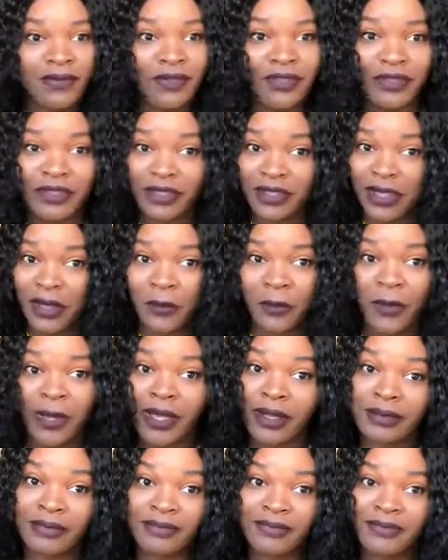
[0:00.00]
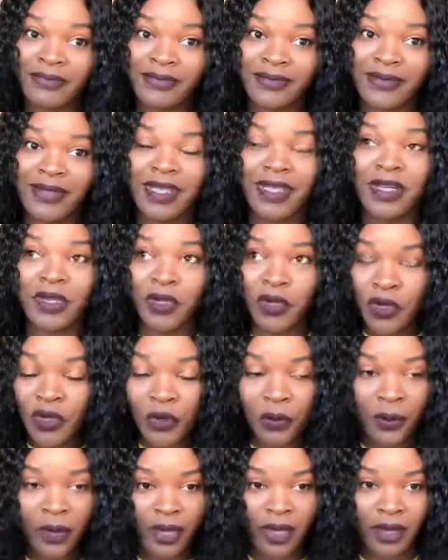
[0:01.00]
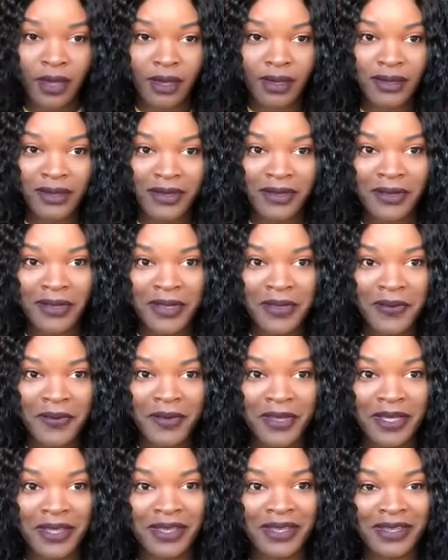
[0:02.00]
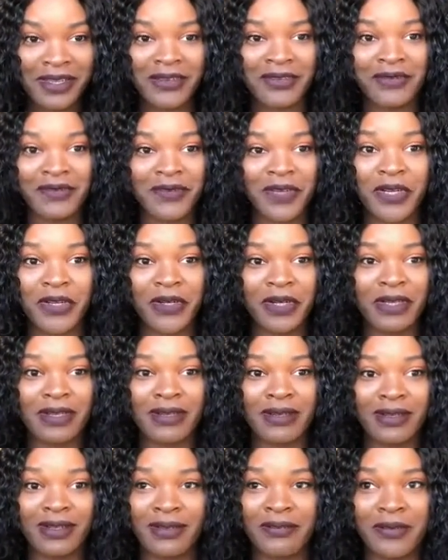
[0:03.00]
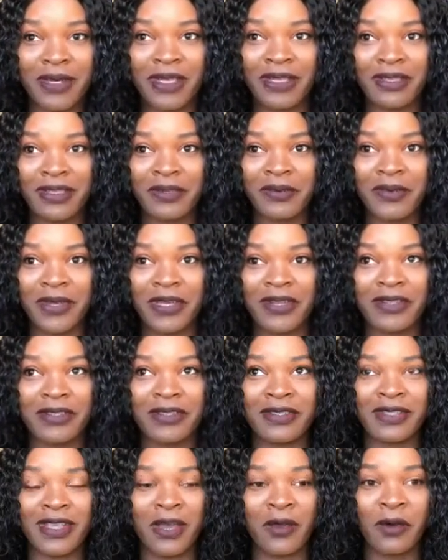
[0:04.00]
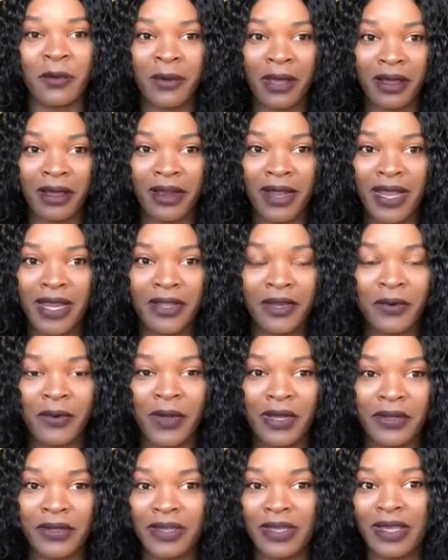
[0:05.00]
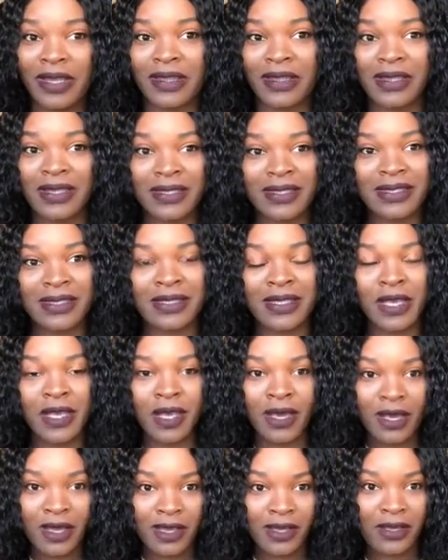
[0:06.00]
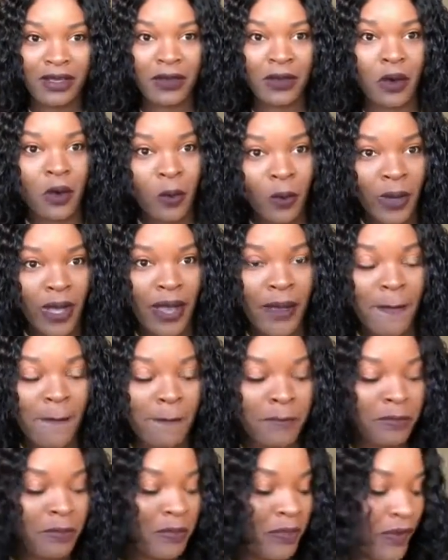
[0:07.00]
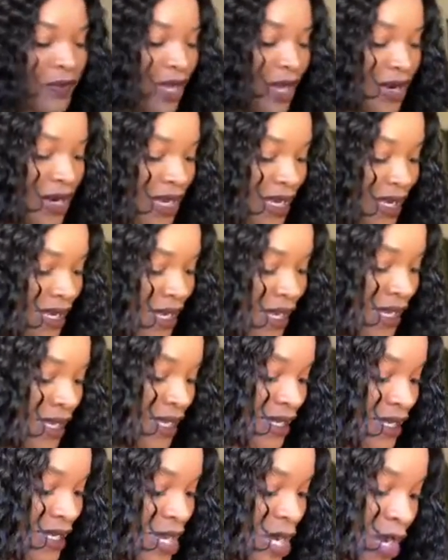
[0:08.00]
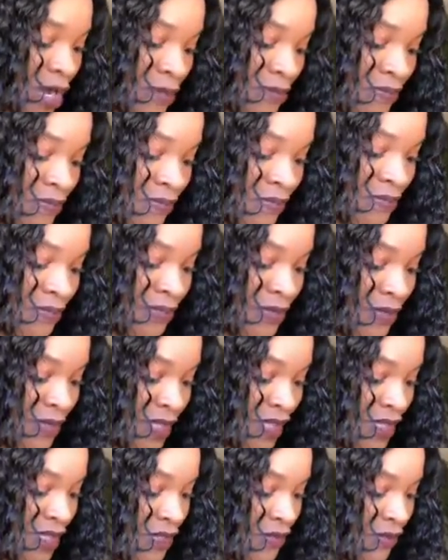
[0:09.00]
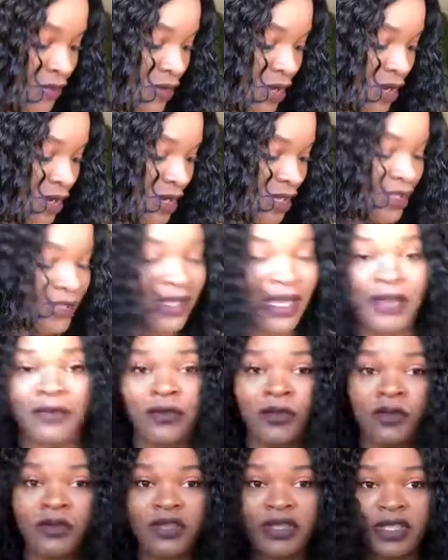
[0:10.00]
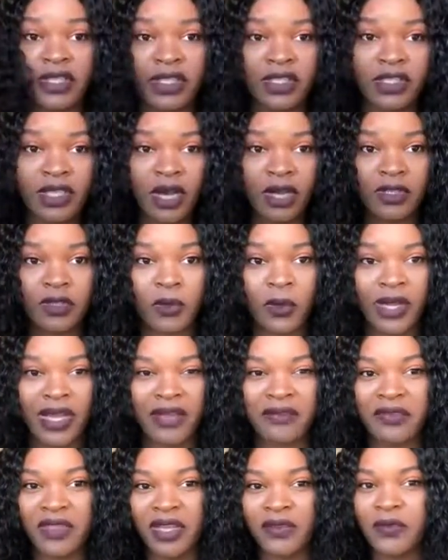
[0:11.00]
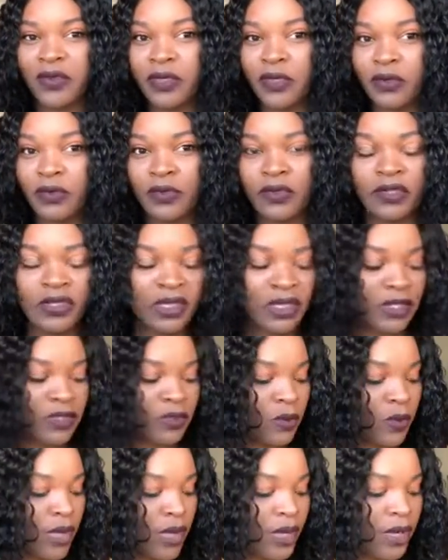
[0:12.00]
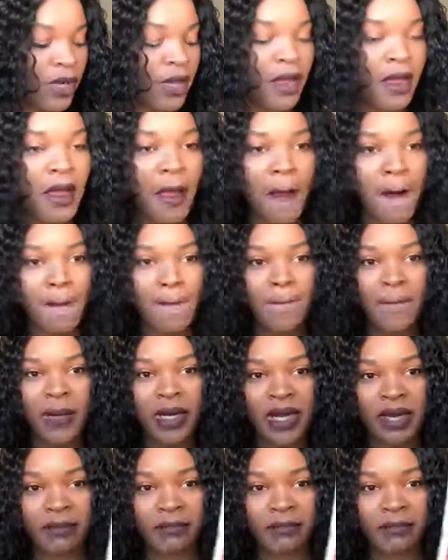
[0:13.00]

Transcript: just get wet in a good way. You know what I mean? In a very amazing way. You're just like, oh my god, I didn't know I could get this, you know, wet. All right, and as far as, I've used the detox one, I've never used this one, but